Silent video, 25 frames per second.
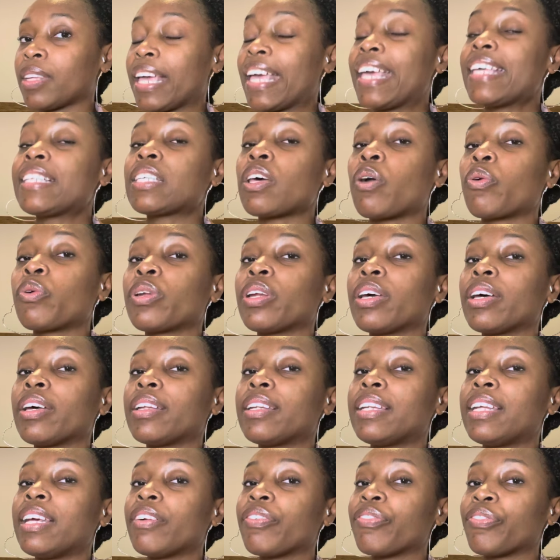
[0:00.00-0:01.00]
it's on
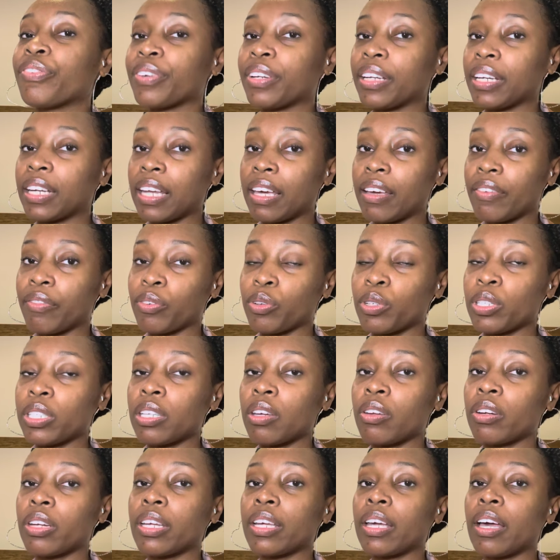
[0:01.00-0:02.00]
a different level.
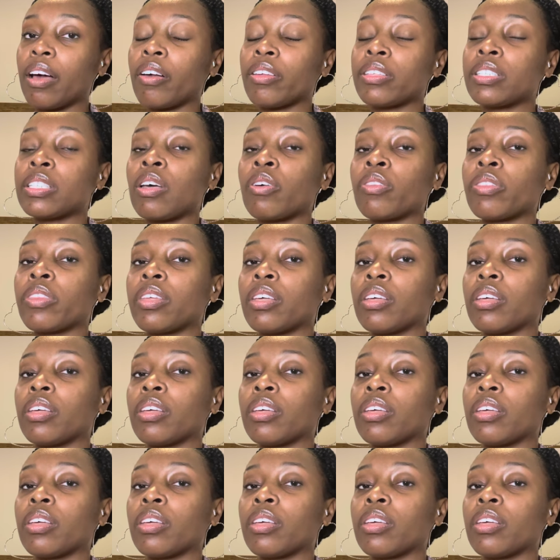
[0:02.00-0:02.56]
It's